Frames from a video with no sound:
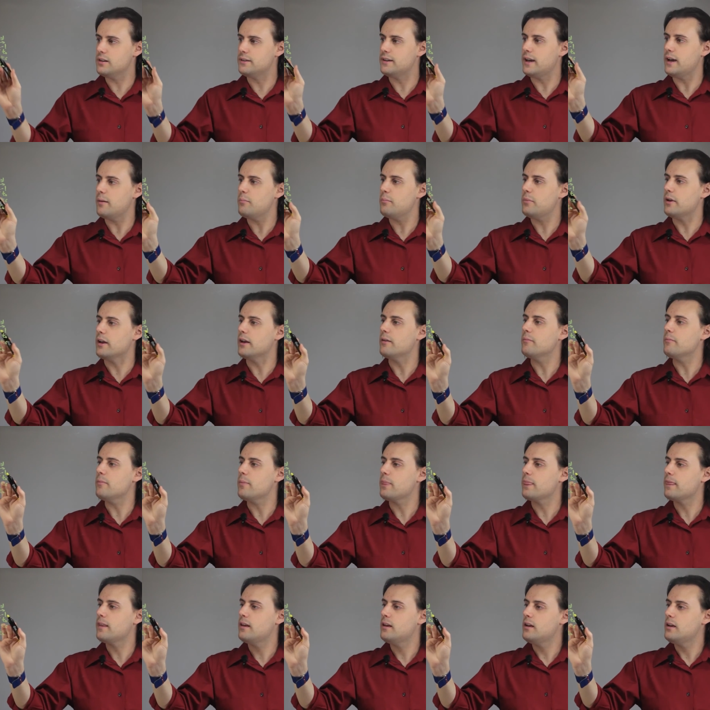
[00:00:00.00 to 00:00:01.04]
damping,
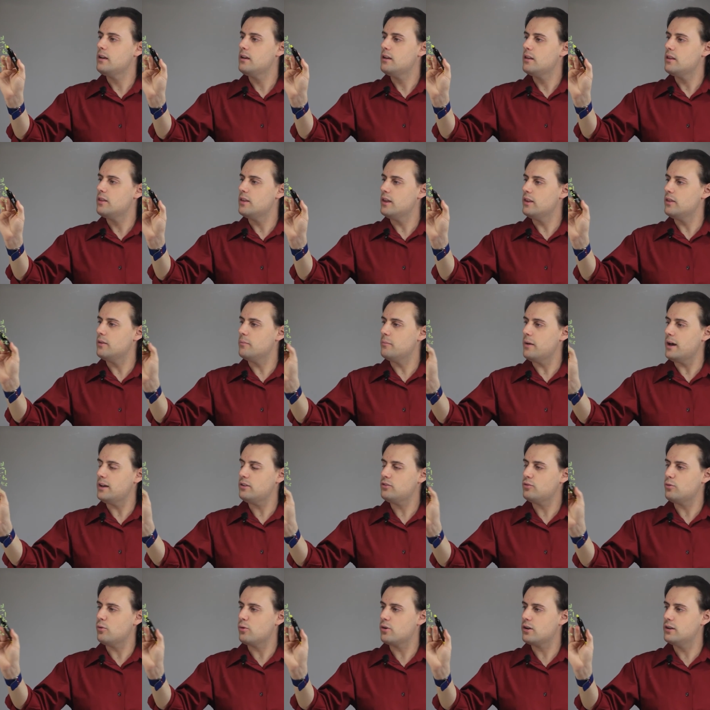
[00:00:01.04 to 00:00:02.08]
then the
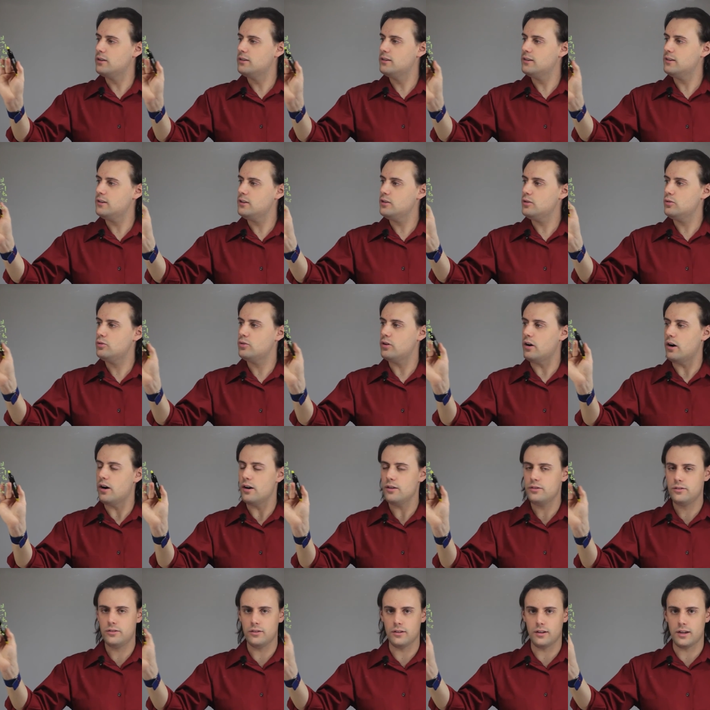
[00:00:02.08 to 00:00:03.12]
mass will continue to
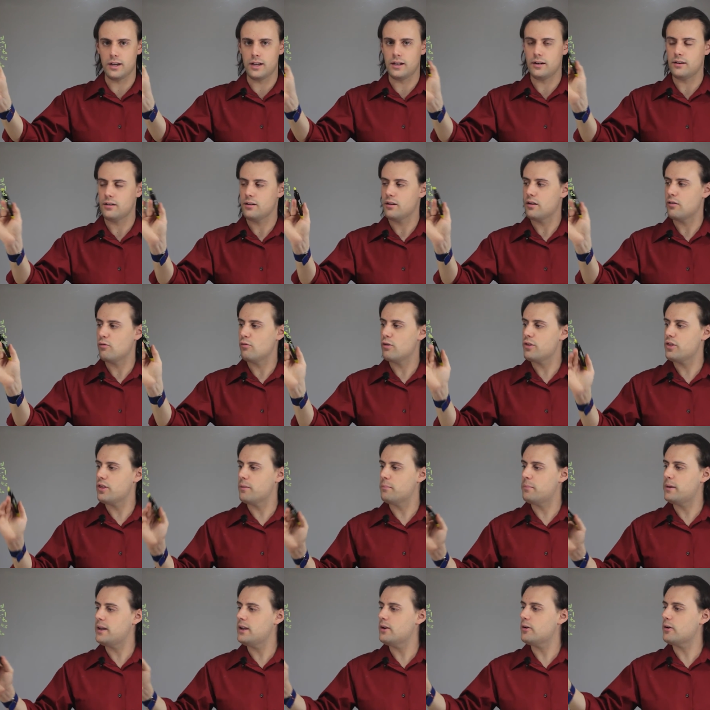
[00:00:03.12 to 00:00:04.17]
oscillate with a
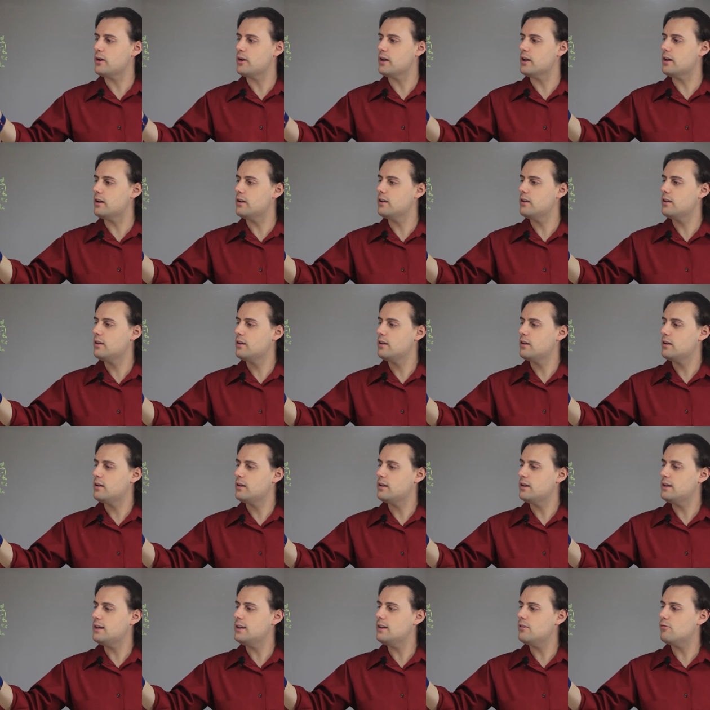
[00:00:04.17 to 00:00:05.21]
period
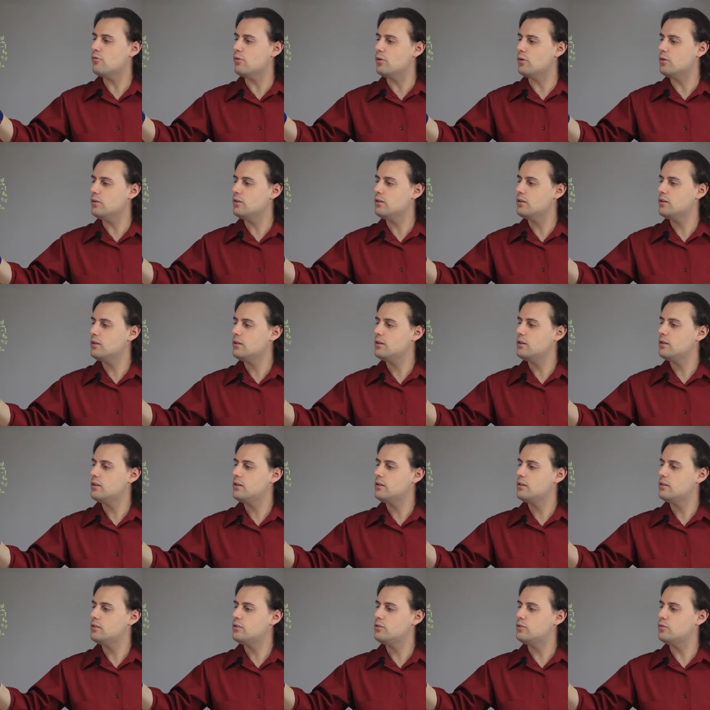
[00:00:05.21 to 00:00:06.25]
equal
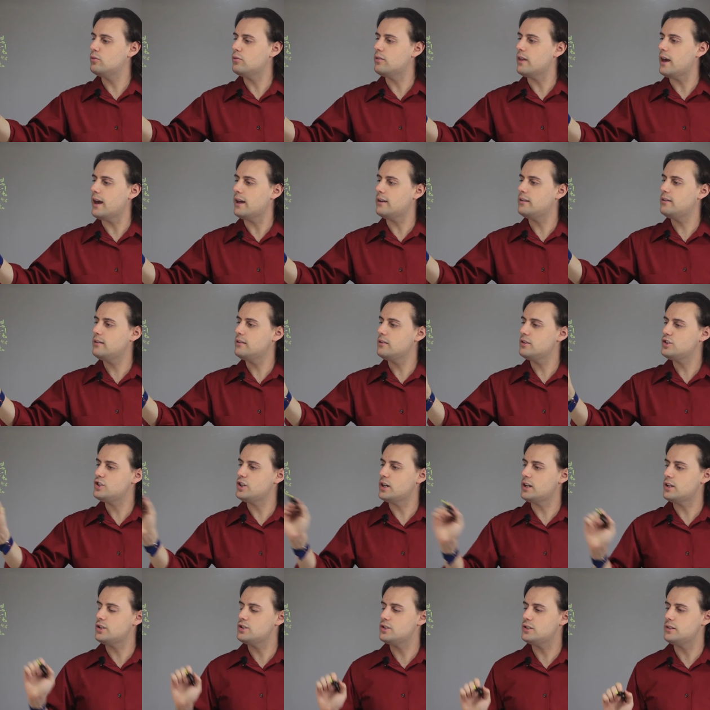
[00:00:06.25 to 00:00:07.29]
to that
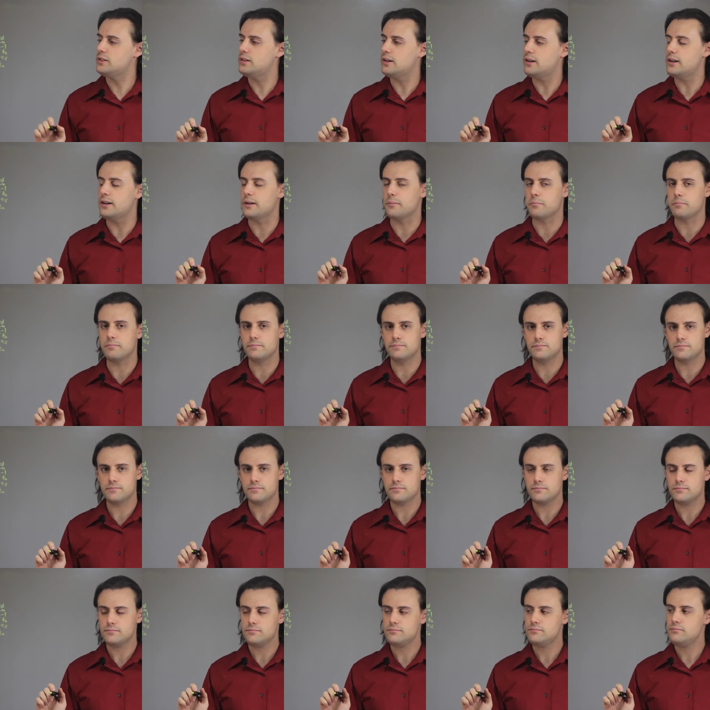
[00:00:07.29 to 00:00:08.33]
change in time.
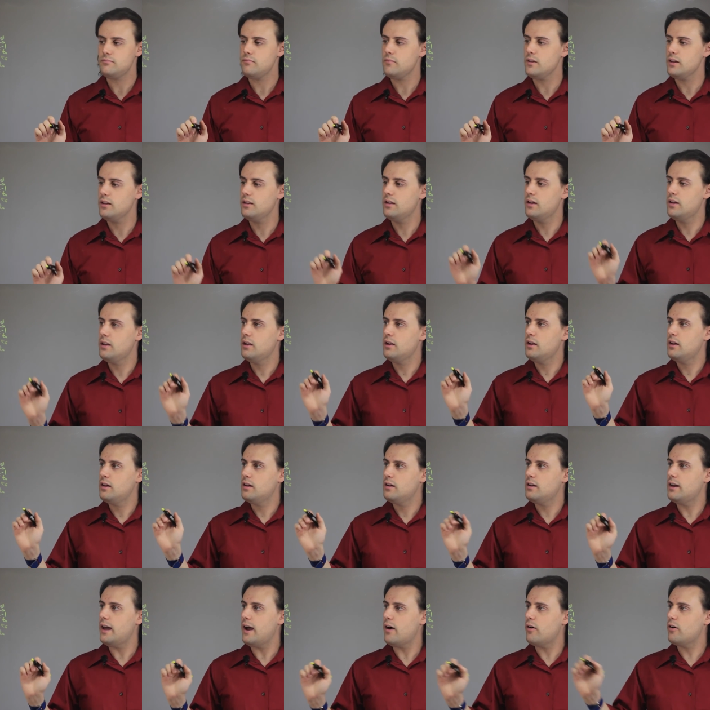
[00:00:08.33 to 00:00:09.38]

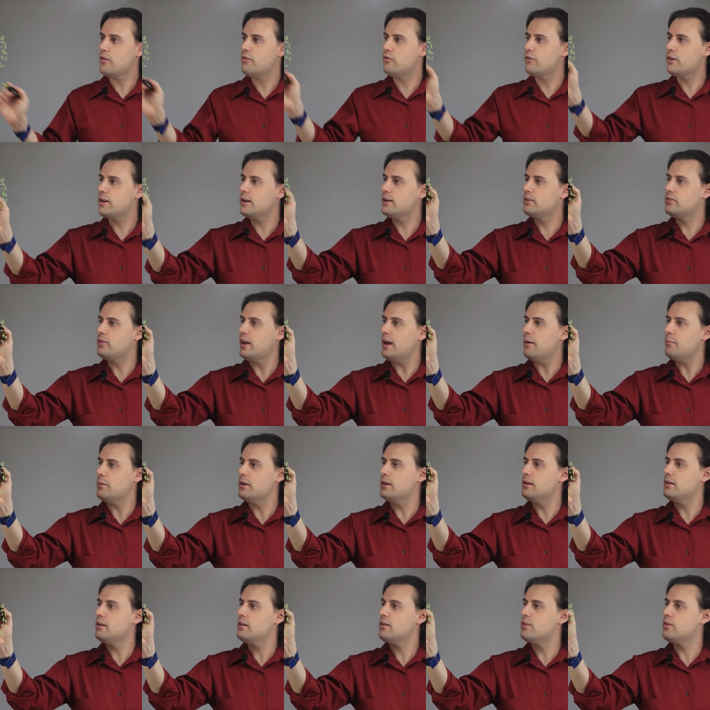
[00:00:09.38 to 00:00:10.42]
Now, if we
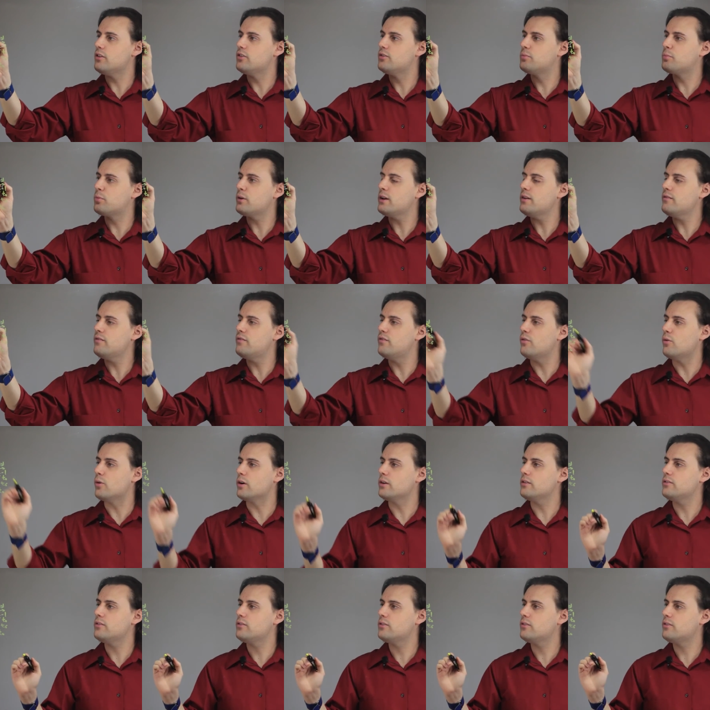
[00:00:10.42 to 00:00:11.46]
examine the spring
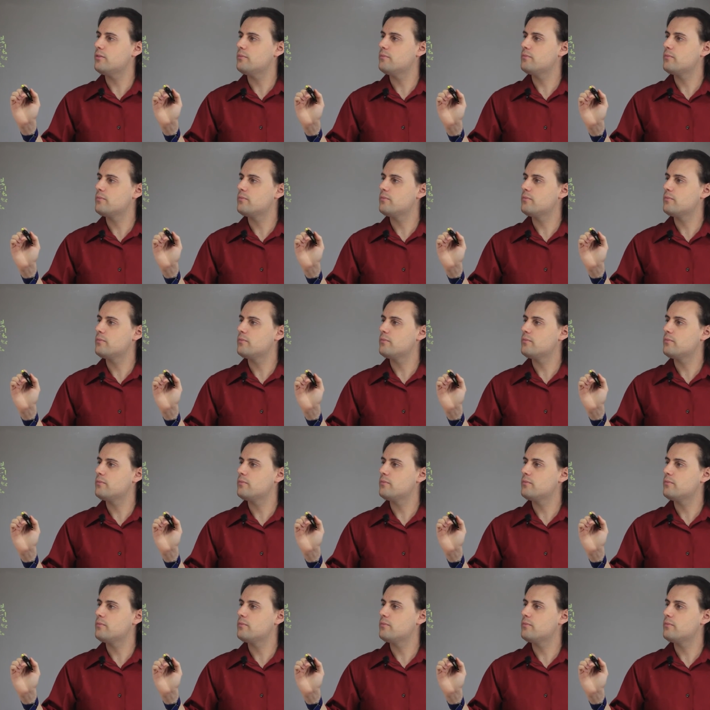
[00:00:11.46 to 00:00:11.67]
force,